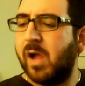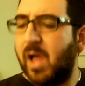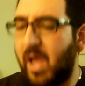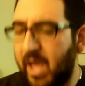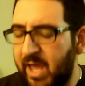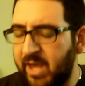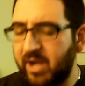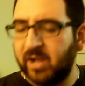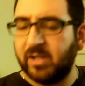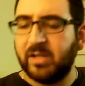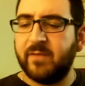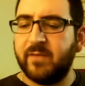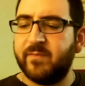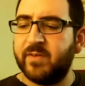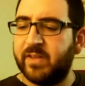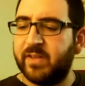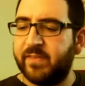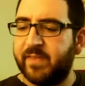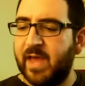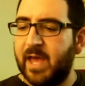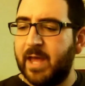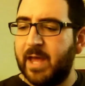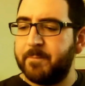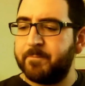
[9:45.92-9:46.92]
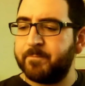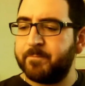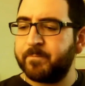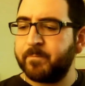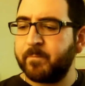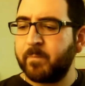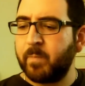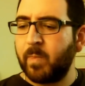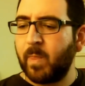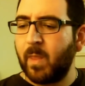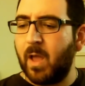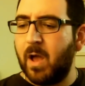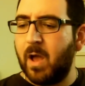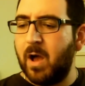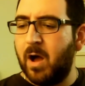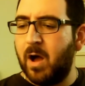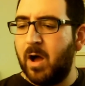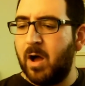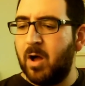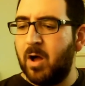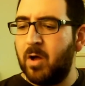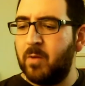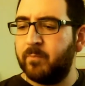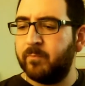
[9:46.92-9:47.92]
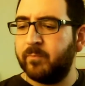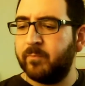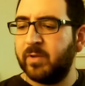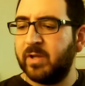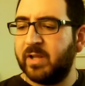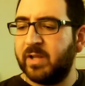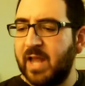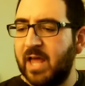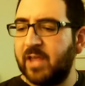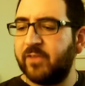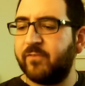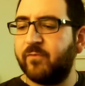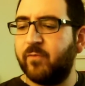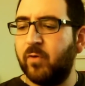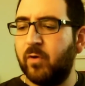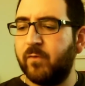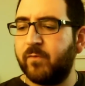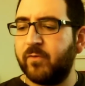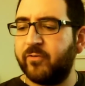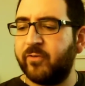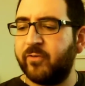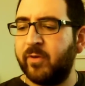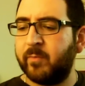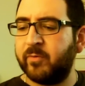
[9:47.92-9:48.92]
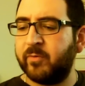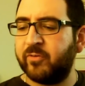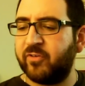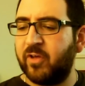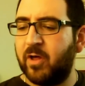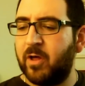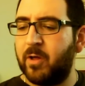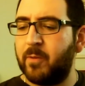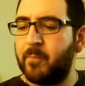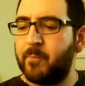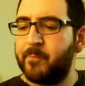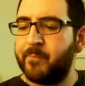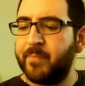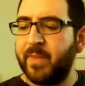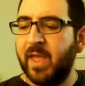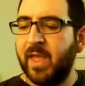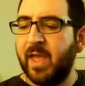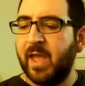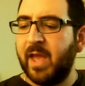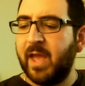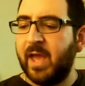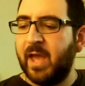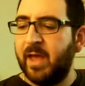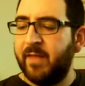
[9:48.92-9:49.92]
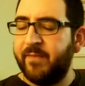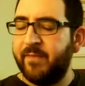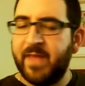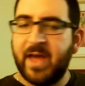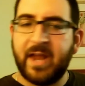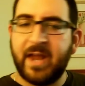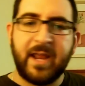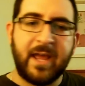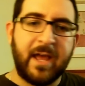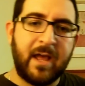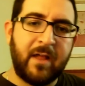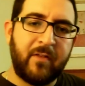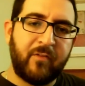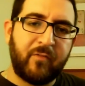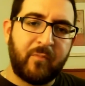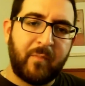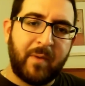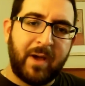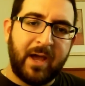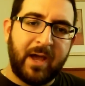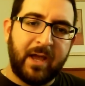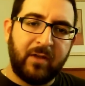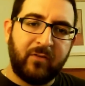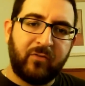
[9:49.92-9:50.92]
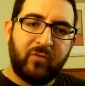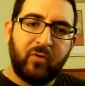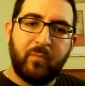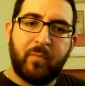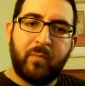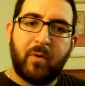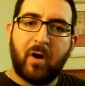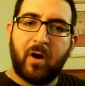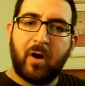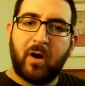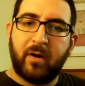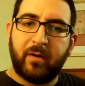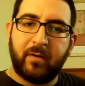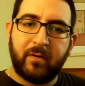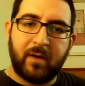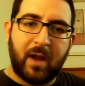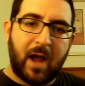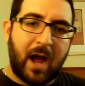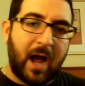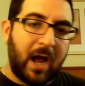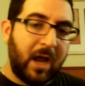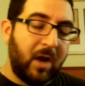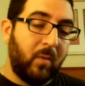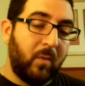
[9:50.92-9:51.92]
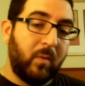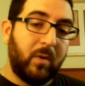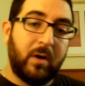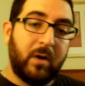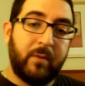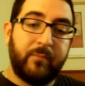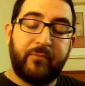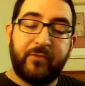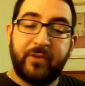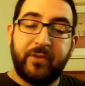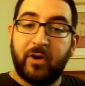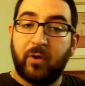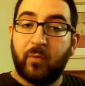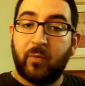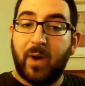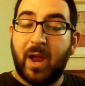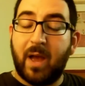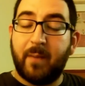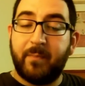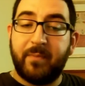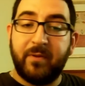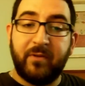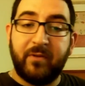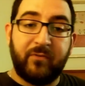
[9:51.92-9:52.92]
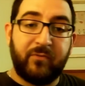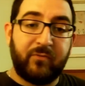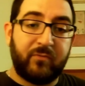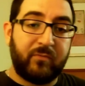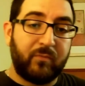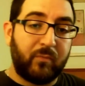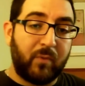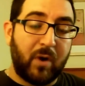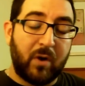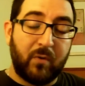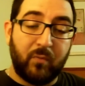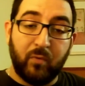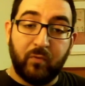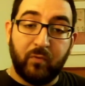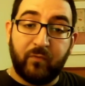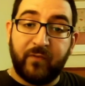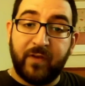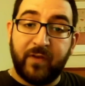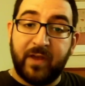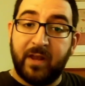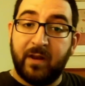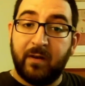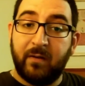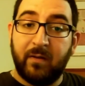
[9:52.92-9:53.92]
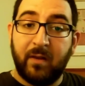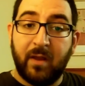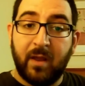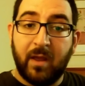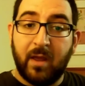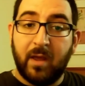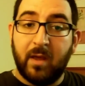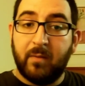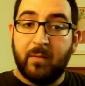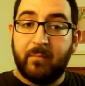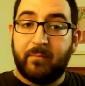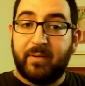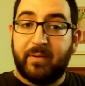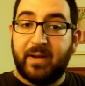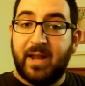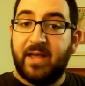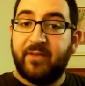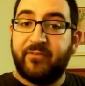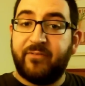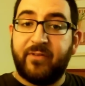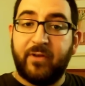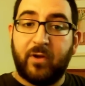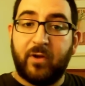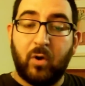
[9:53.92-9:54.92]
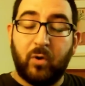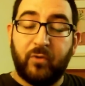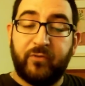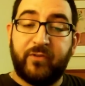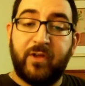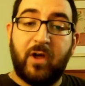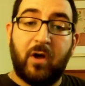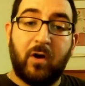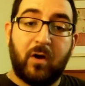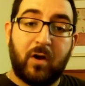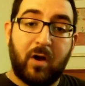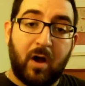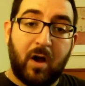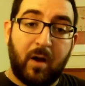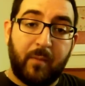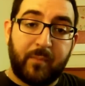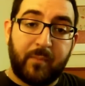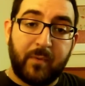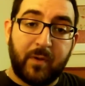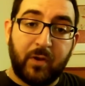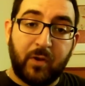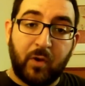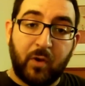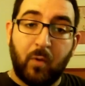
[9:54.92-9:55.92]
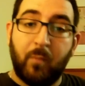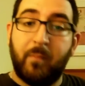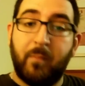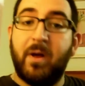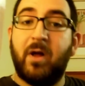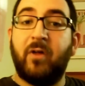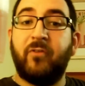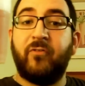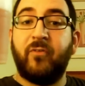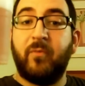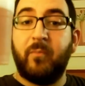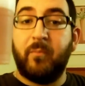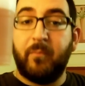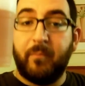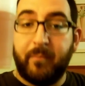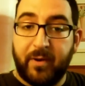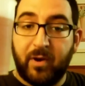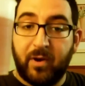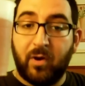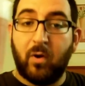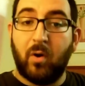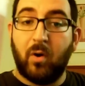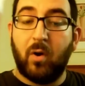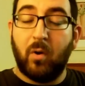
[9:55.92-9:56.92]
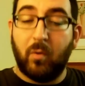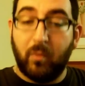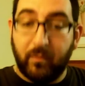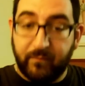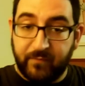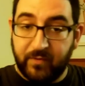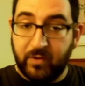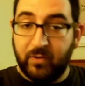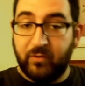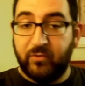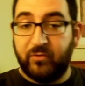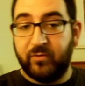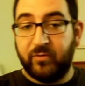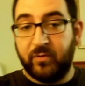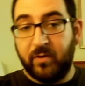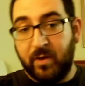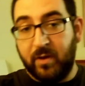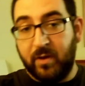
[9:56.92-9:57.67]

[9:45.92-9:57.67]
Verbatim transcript: And I'll leave it at that. Um, glass full for Somersault, and that ends my two-part Iowa Cedar Rapids Red Roof Inn Plastic Hotel Cup New Belgium beer reviews.